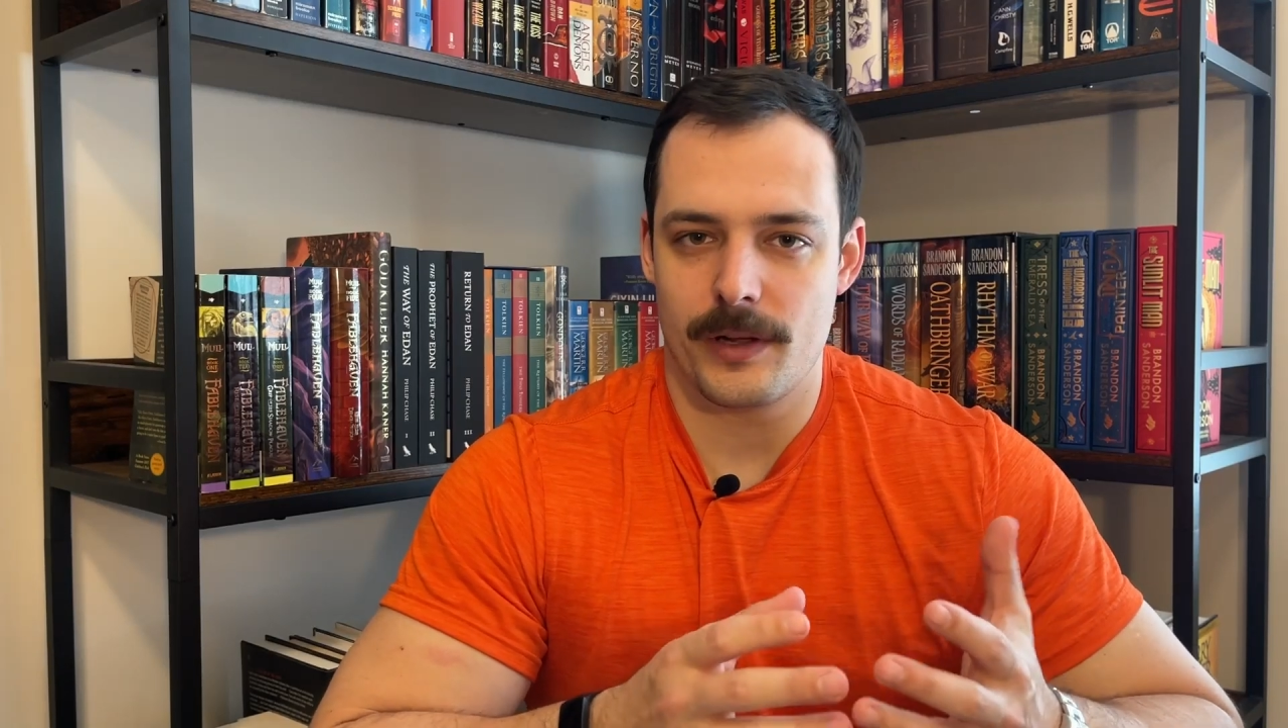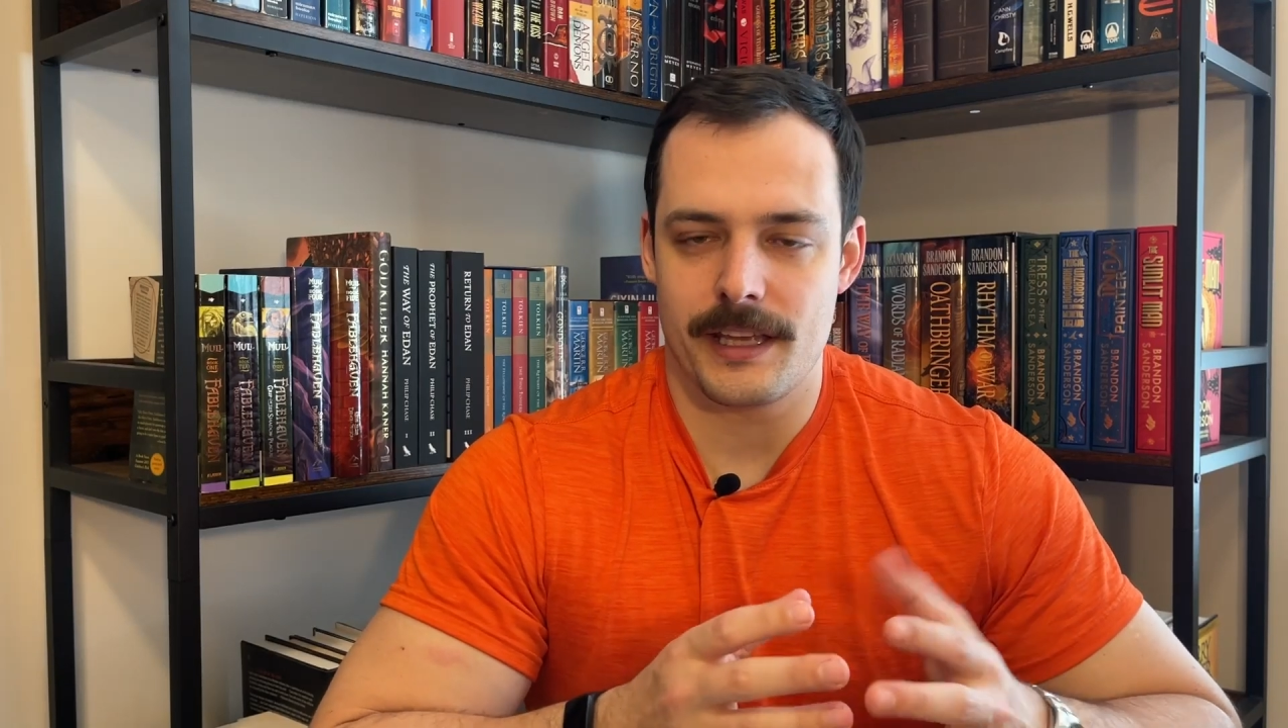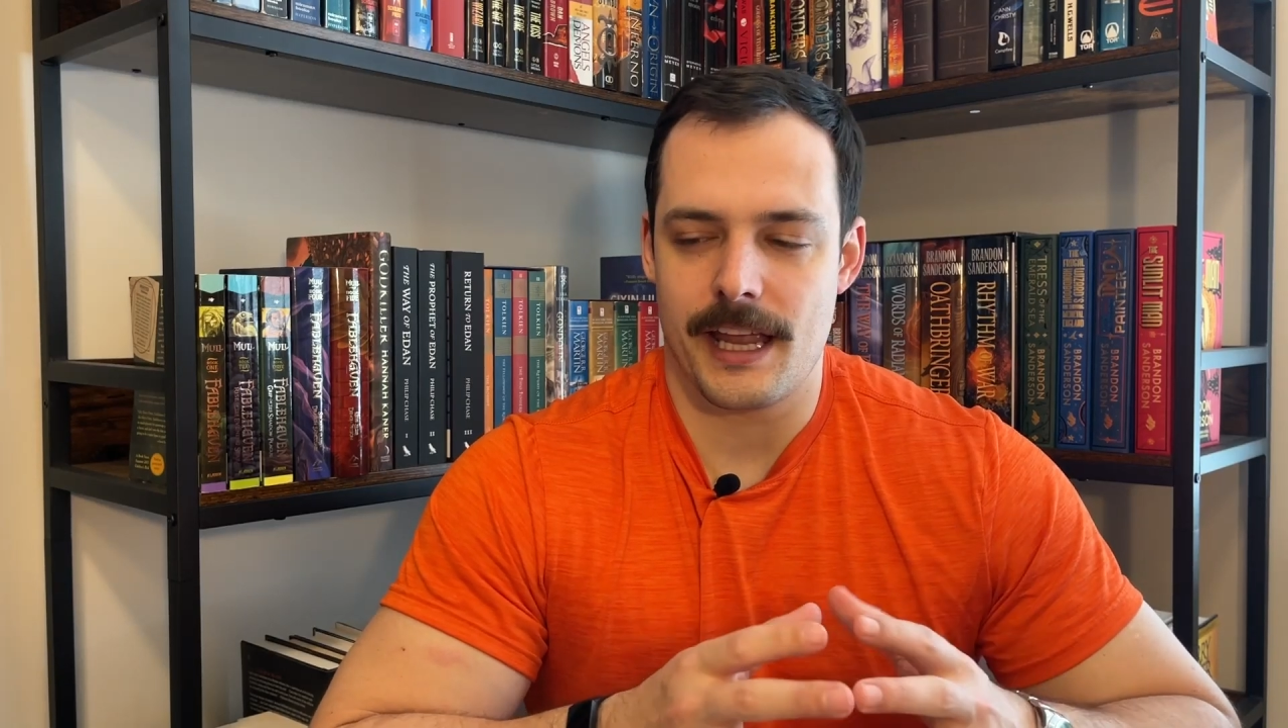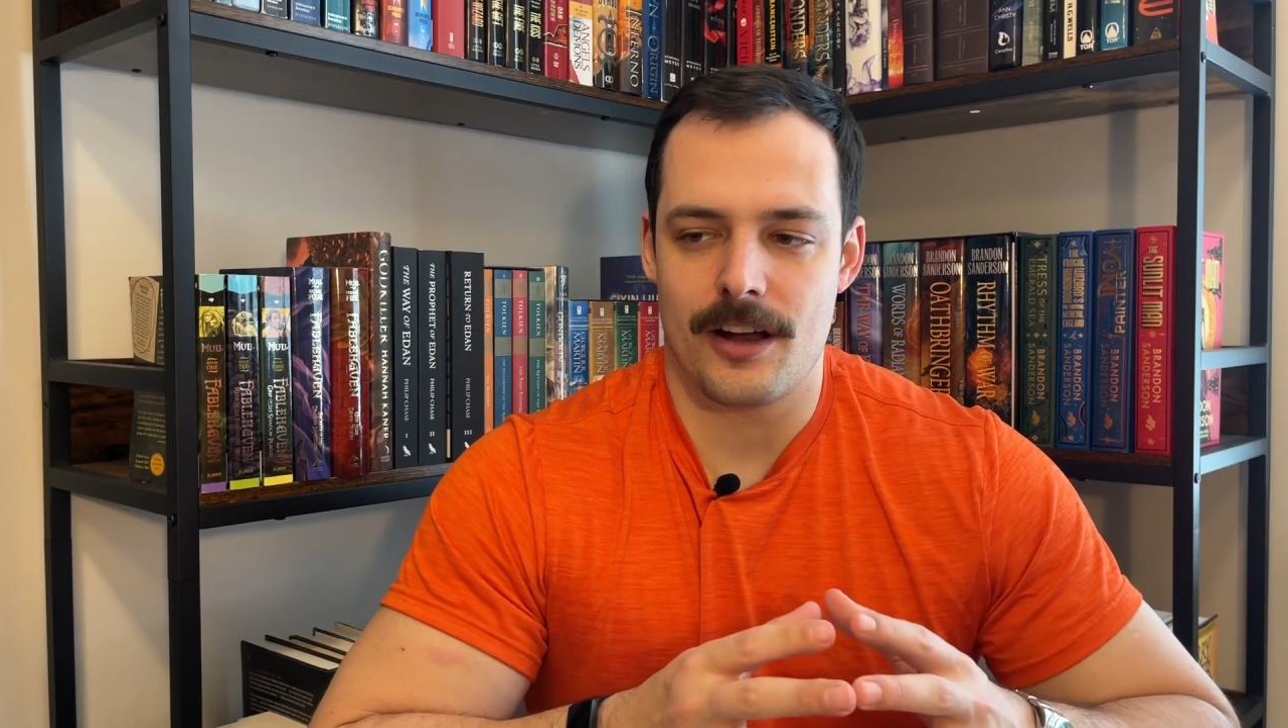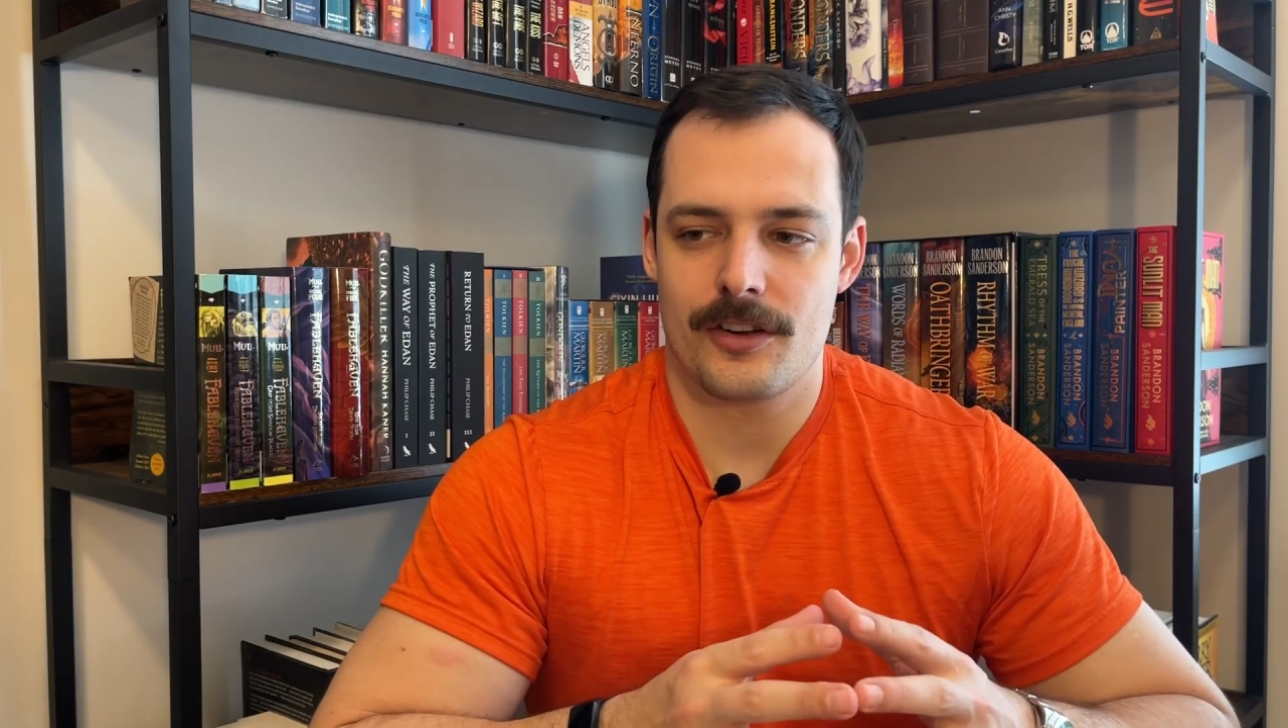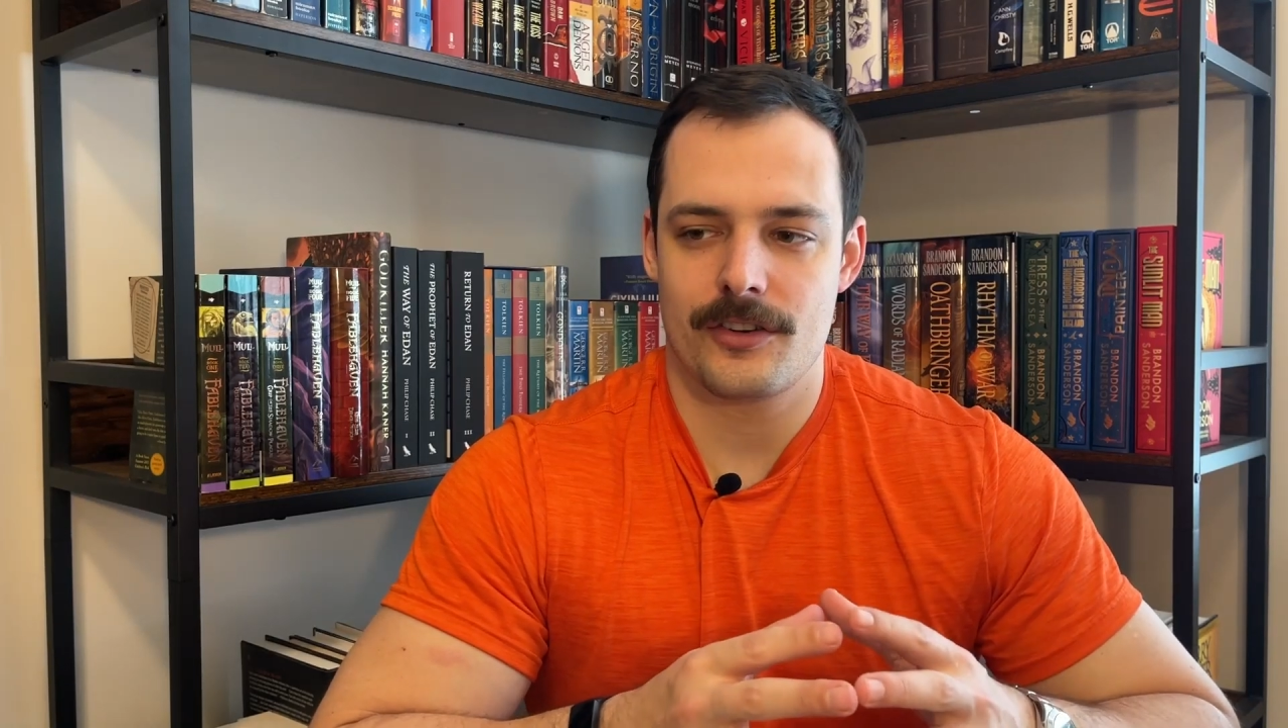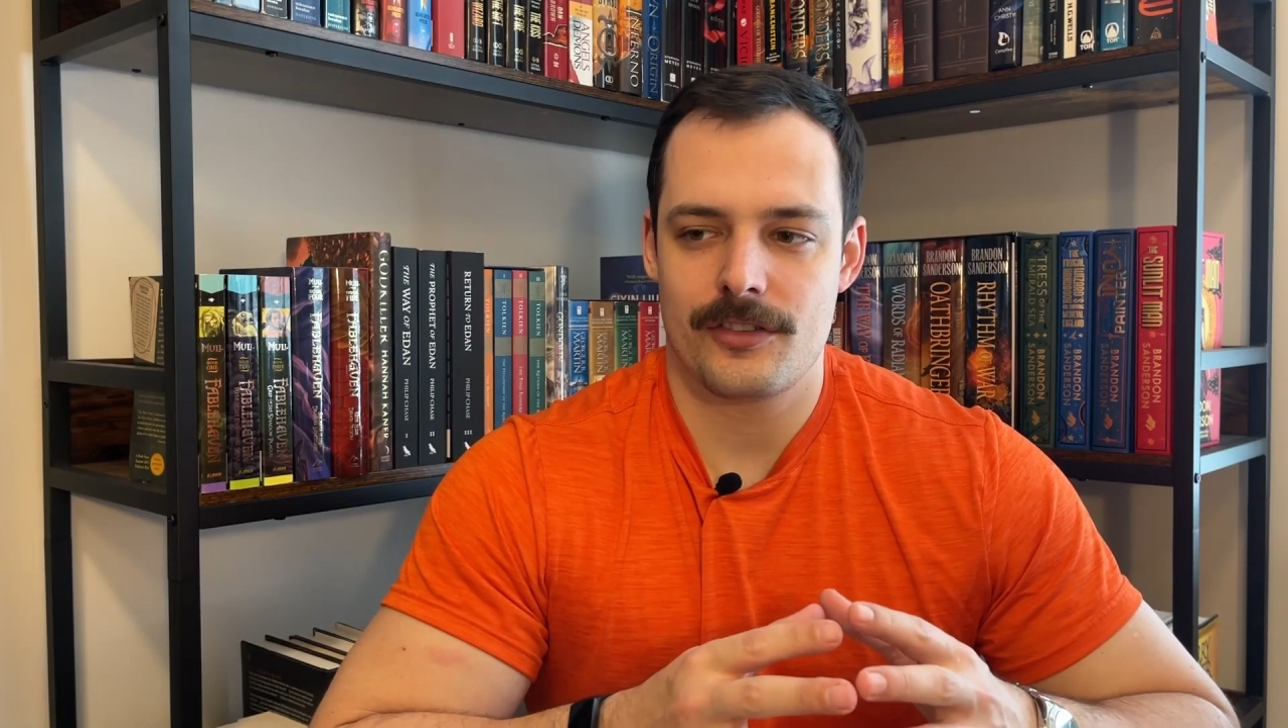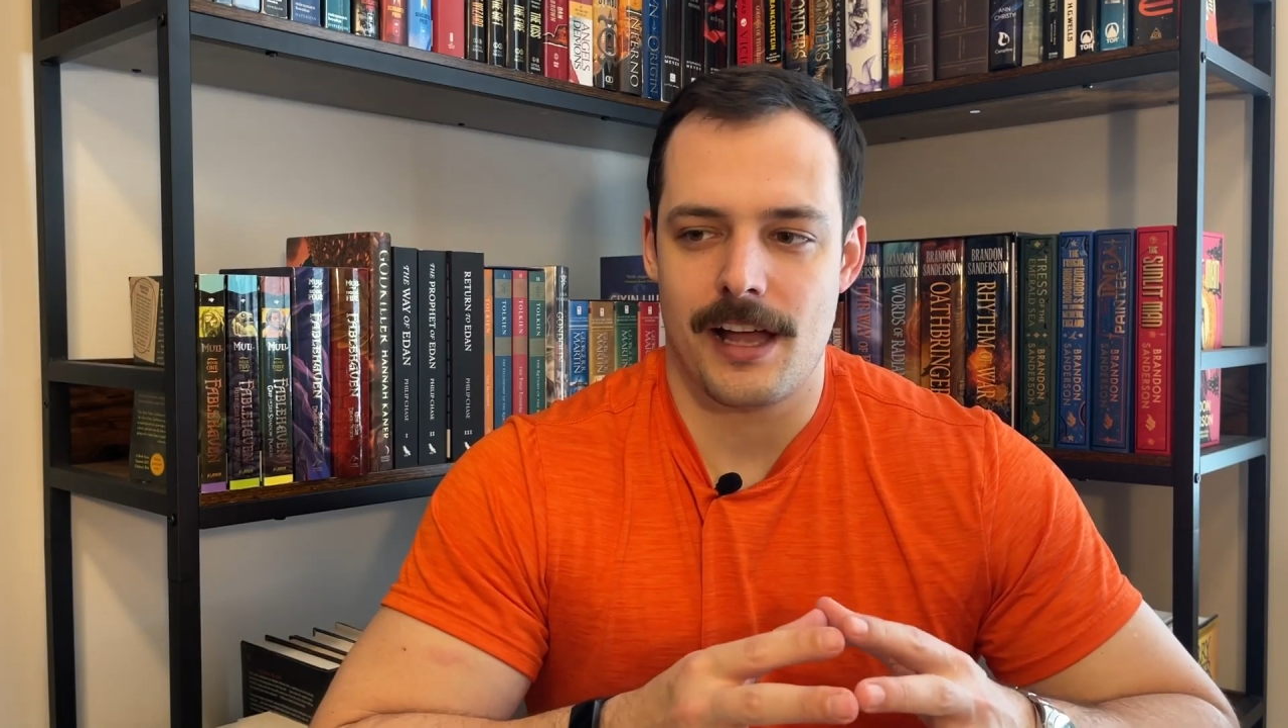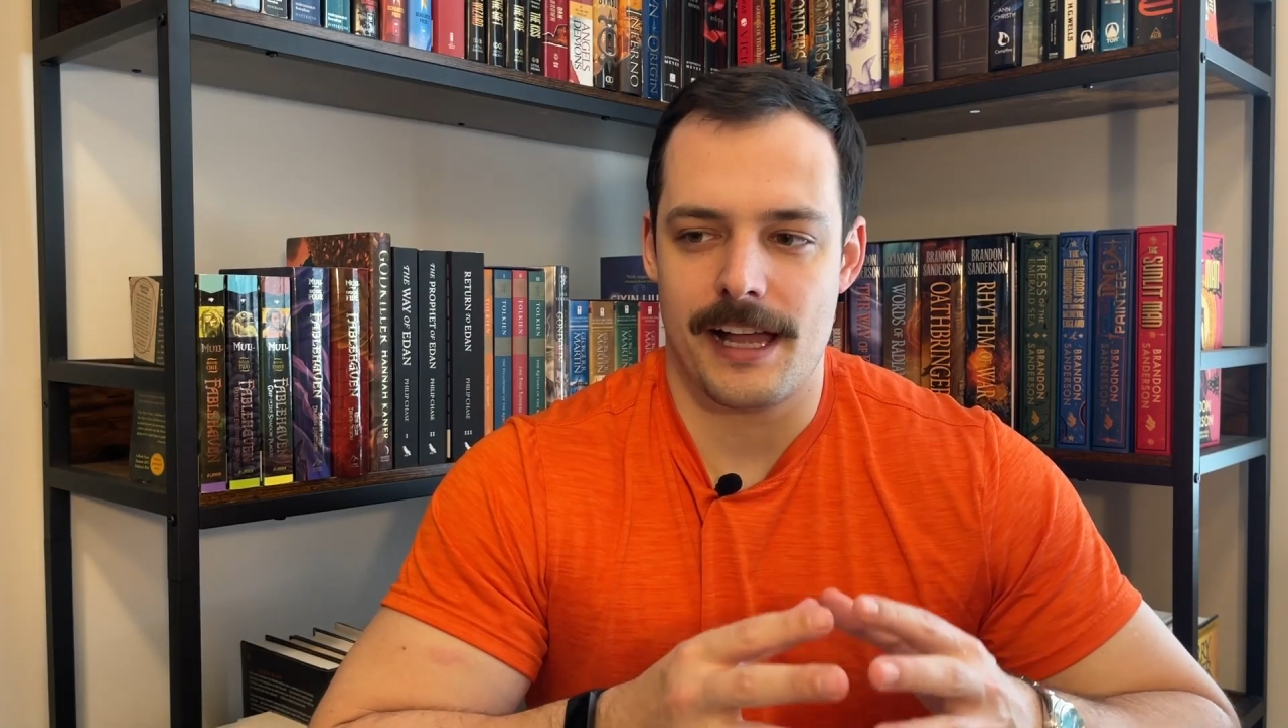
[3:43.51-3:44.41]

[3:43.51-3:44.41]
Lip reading: the characters.